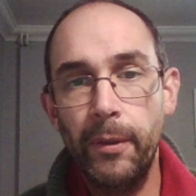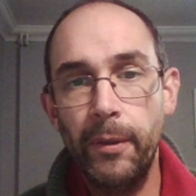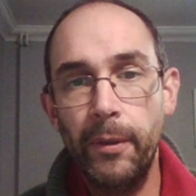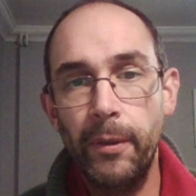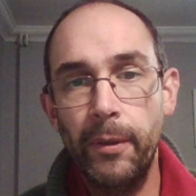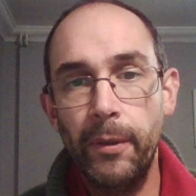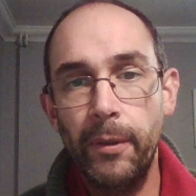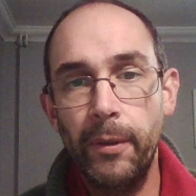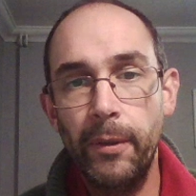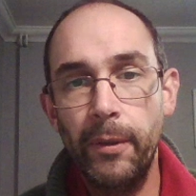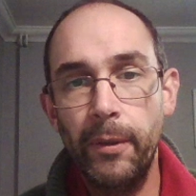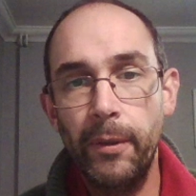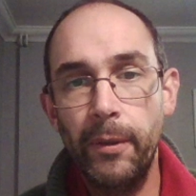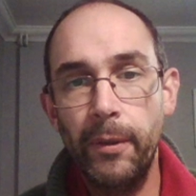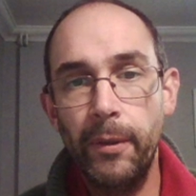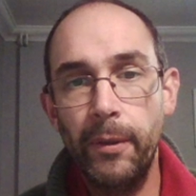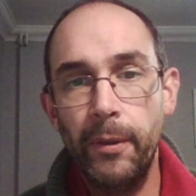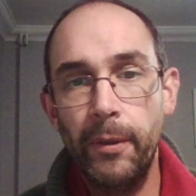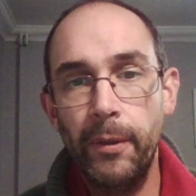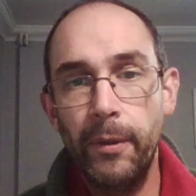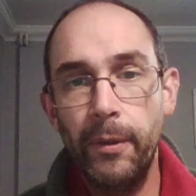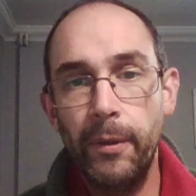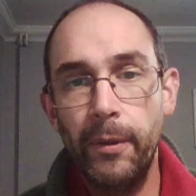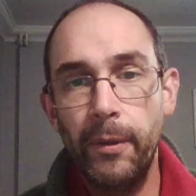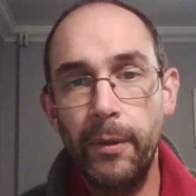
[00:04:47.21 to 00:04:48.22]
And
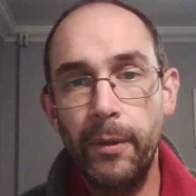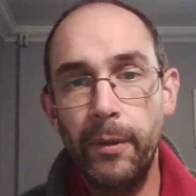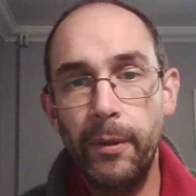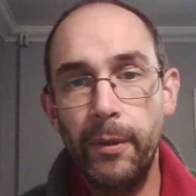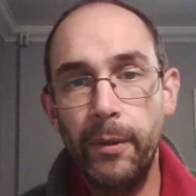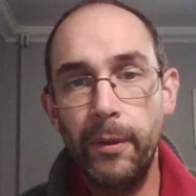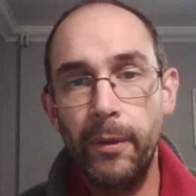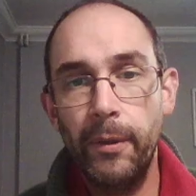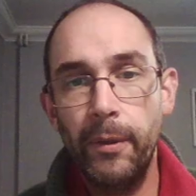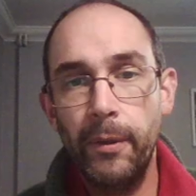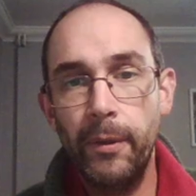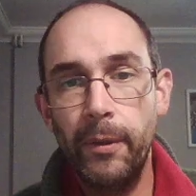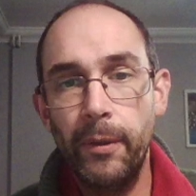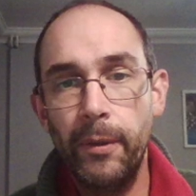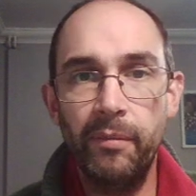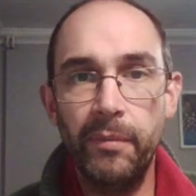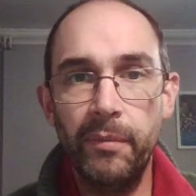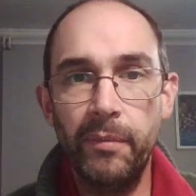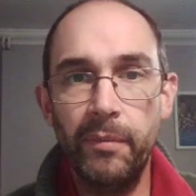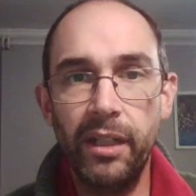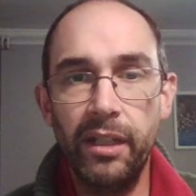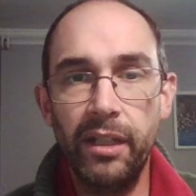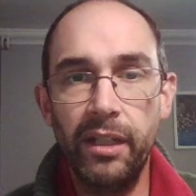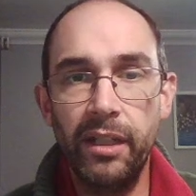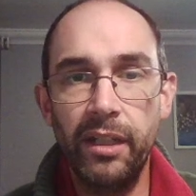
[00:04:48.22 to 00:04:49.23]
then the only time I'm
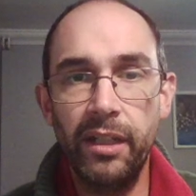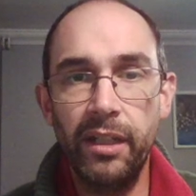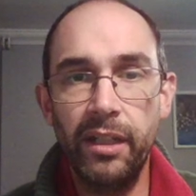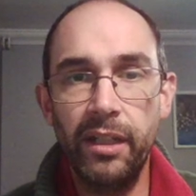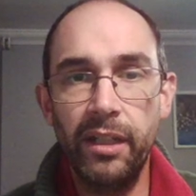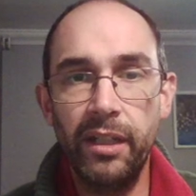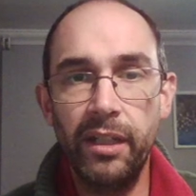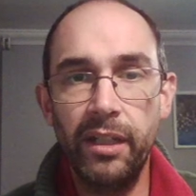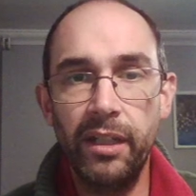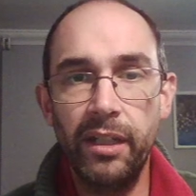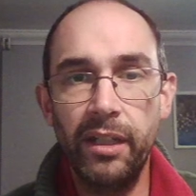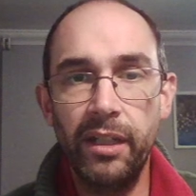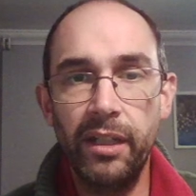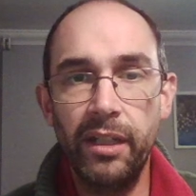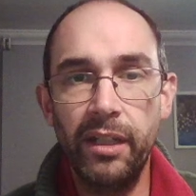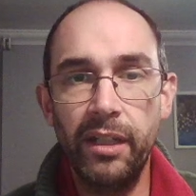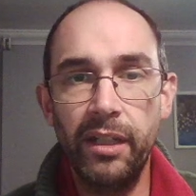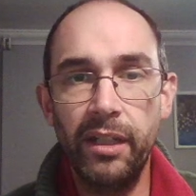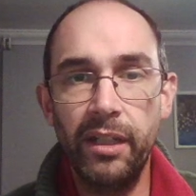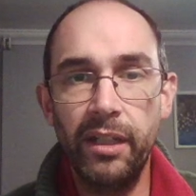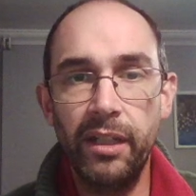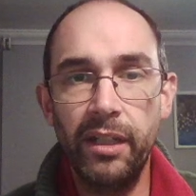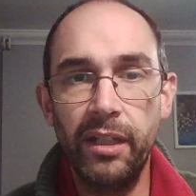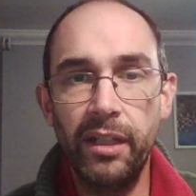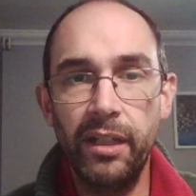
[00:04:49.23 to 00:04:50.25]
going to use the dice roller
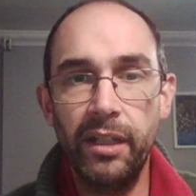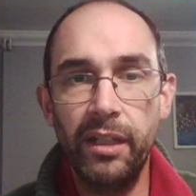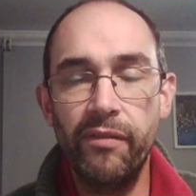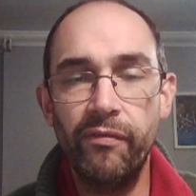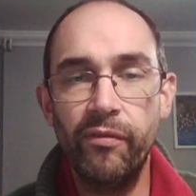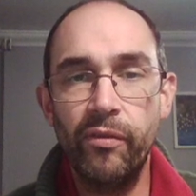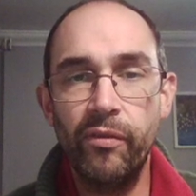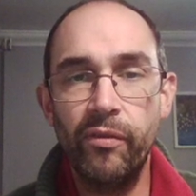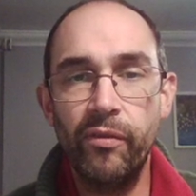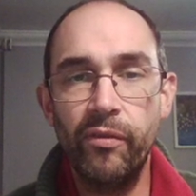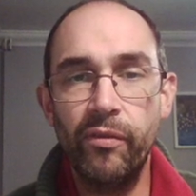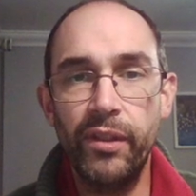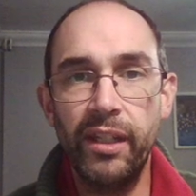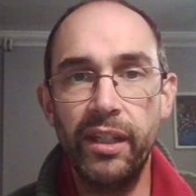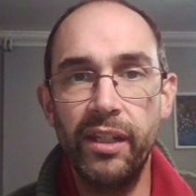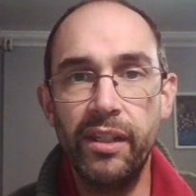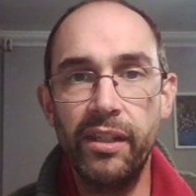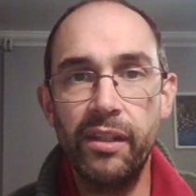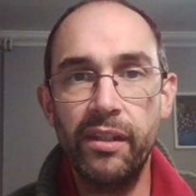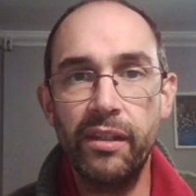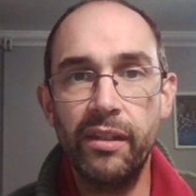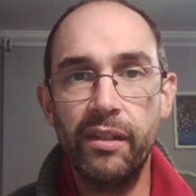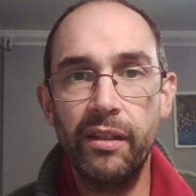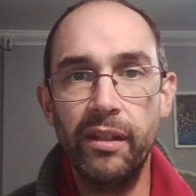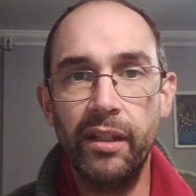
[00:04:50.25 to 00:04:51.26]
is for
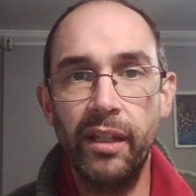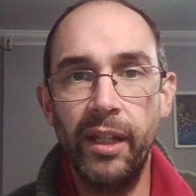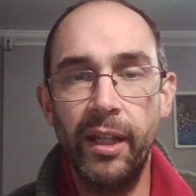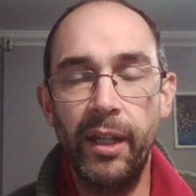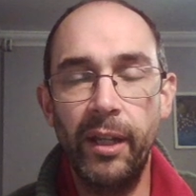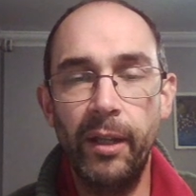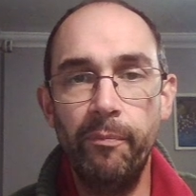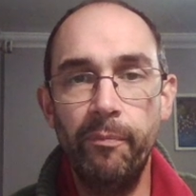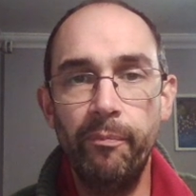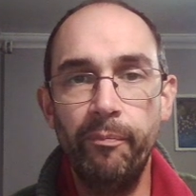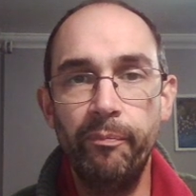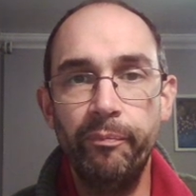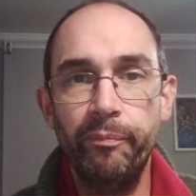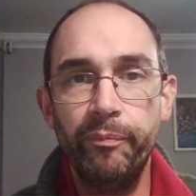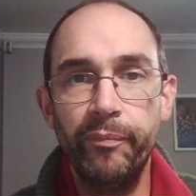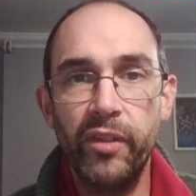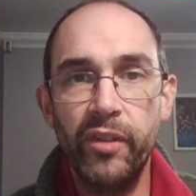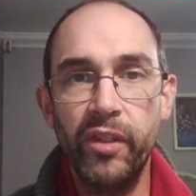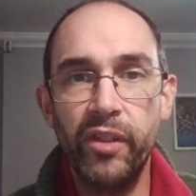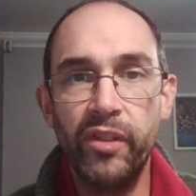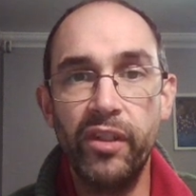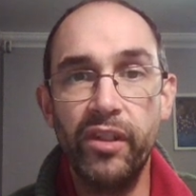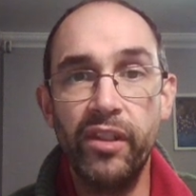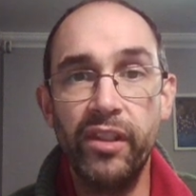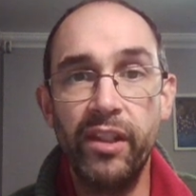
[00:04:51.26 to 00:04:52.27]
this, to
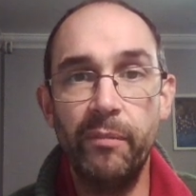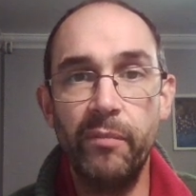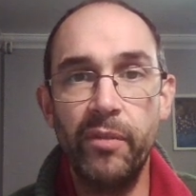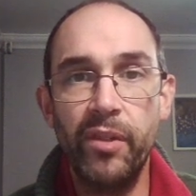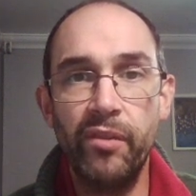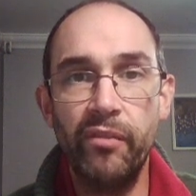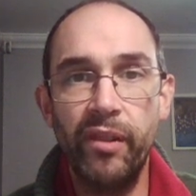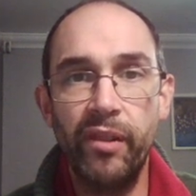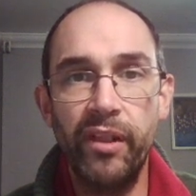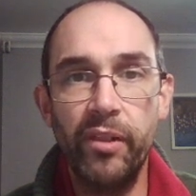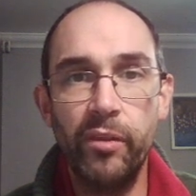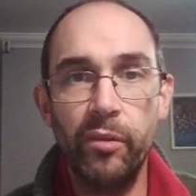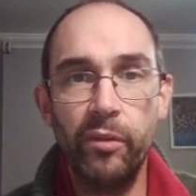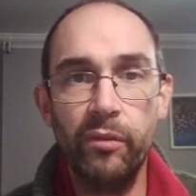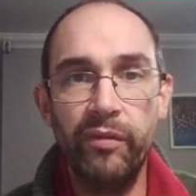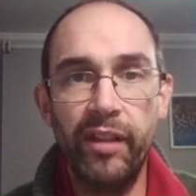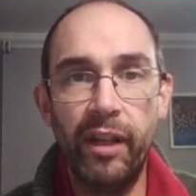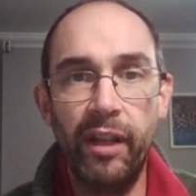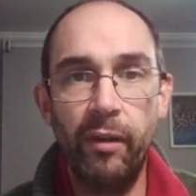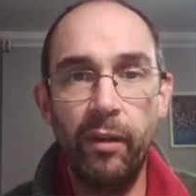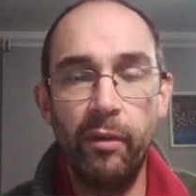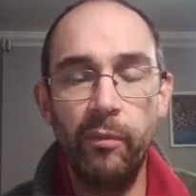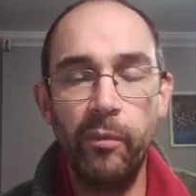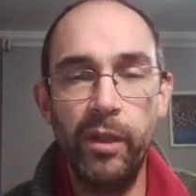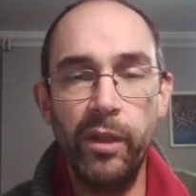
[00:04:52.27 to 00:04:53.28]
demonstrate sort of
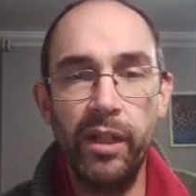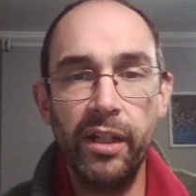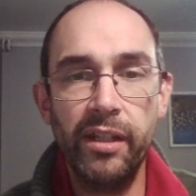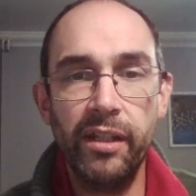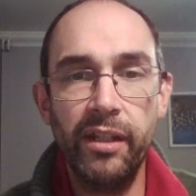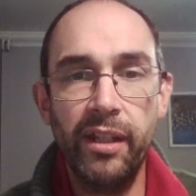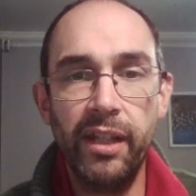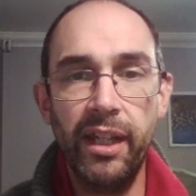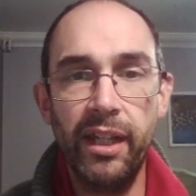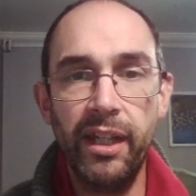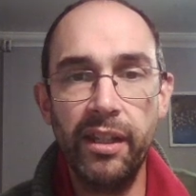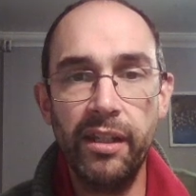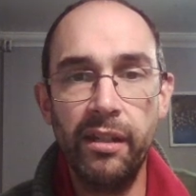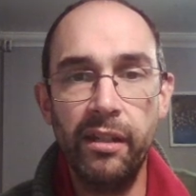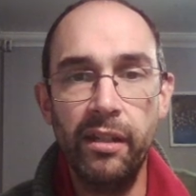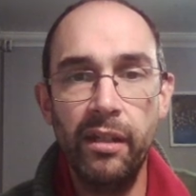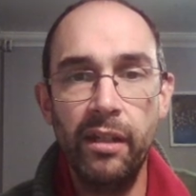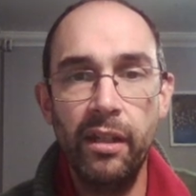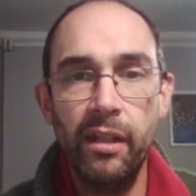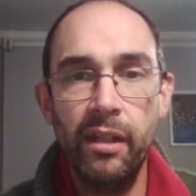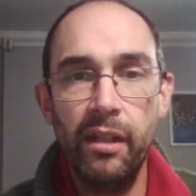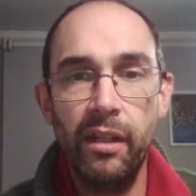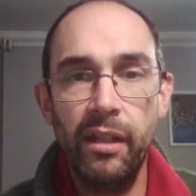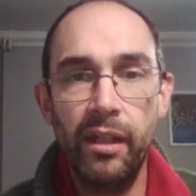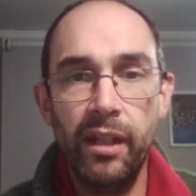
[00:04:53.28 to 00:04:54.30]
how it works, I guess,
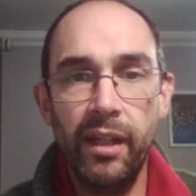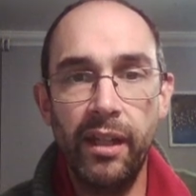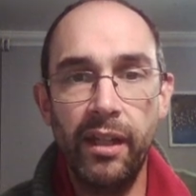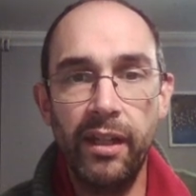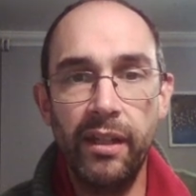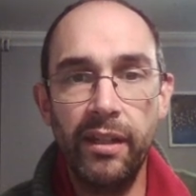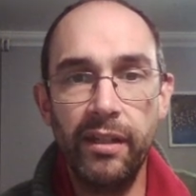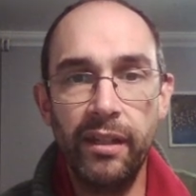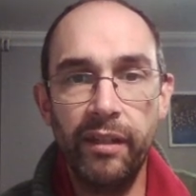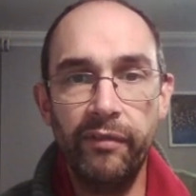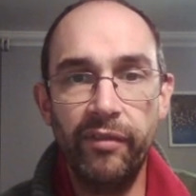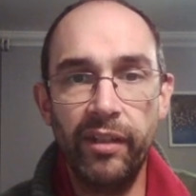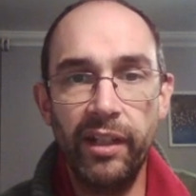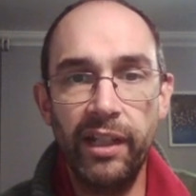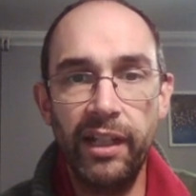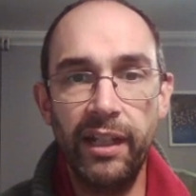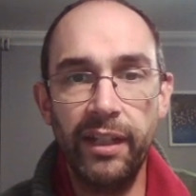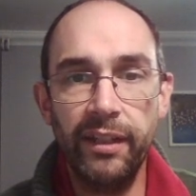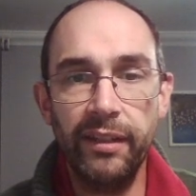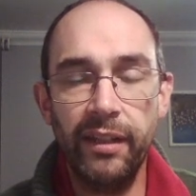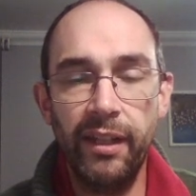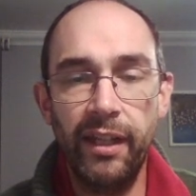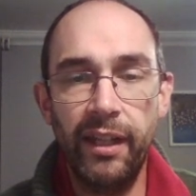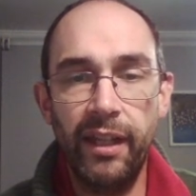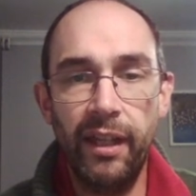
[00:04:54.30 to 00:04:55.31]
is if I
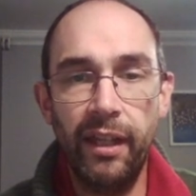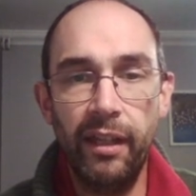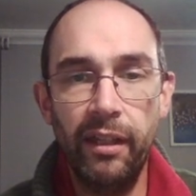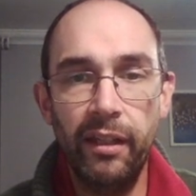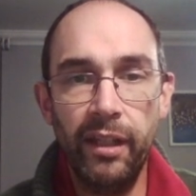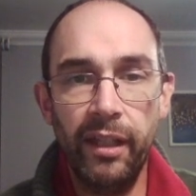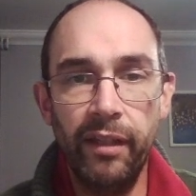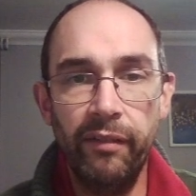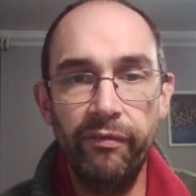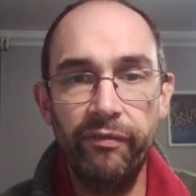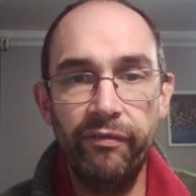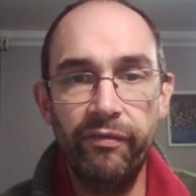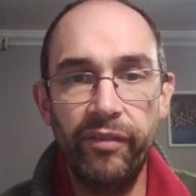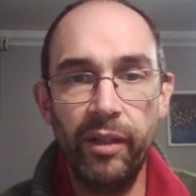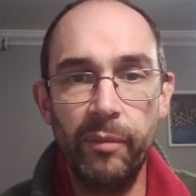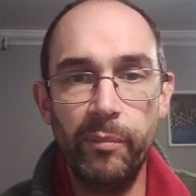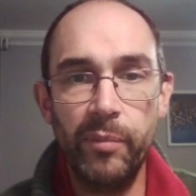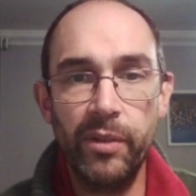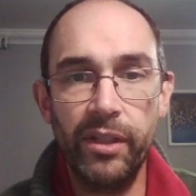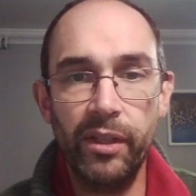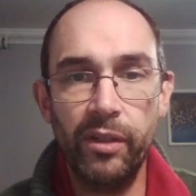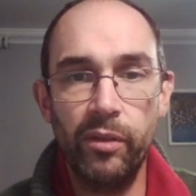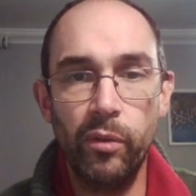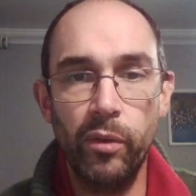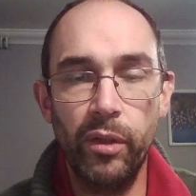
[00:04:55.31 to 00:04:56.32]
click there, it flips
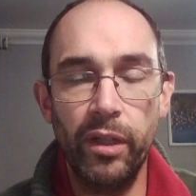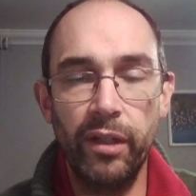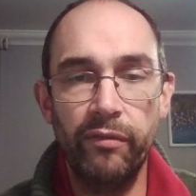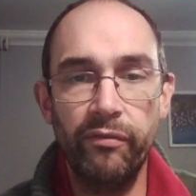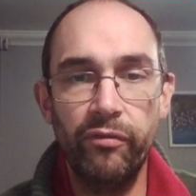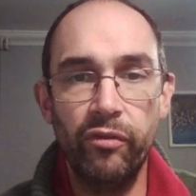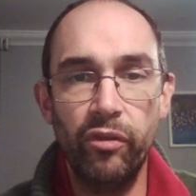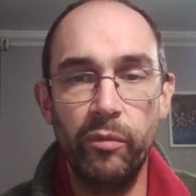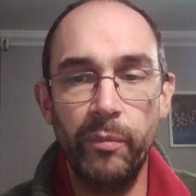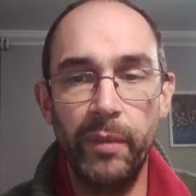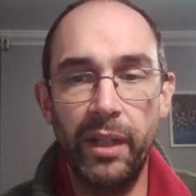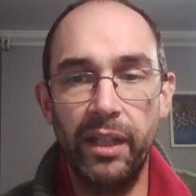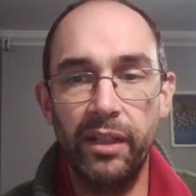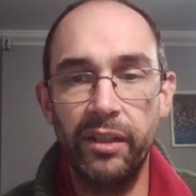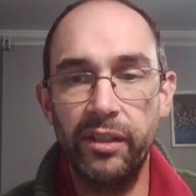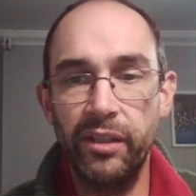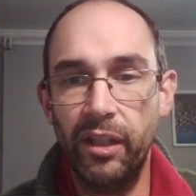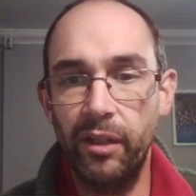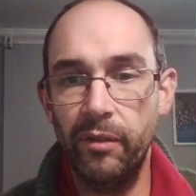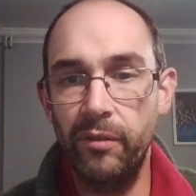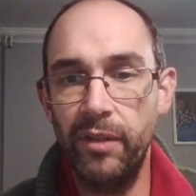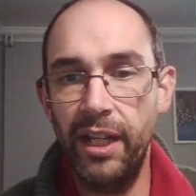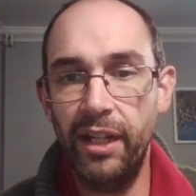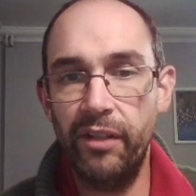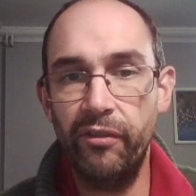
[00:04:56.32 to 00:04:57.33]
the coin for me.
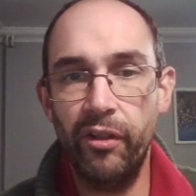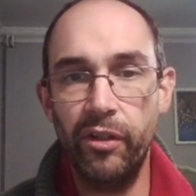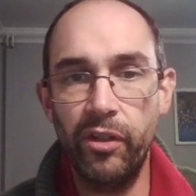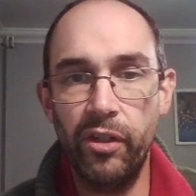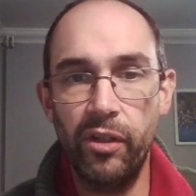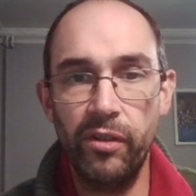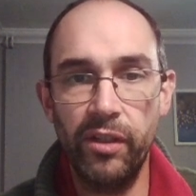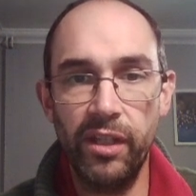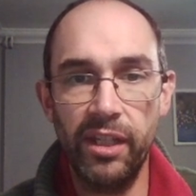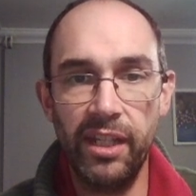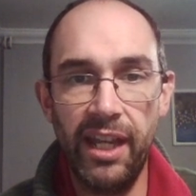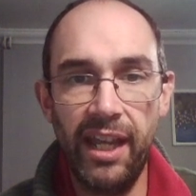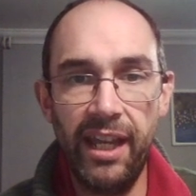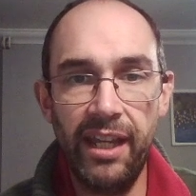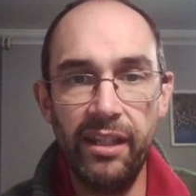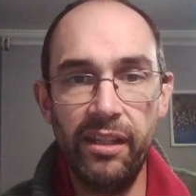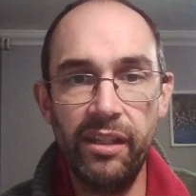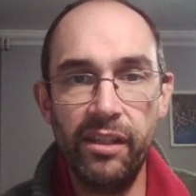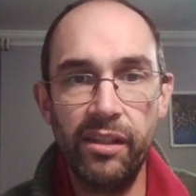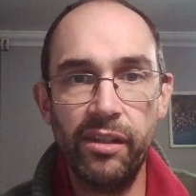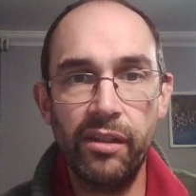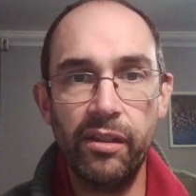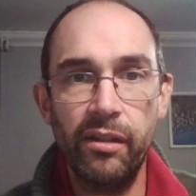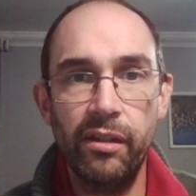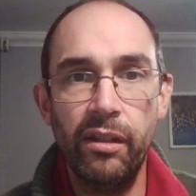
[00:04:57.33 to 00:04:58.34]
So Necro chooses
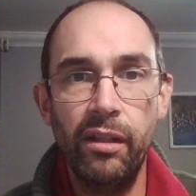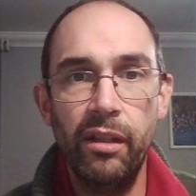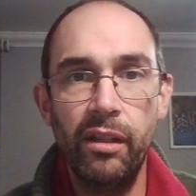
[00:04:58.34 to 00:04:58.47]
heads,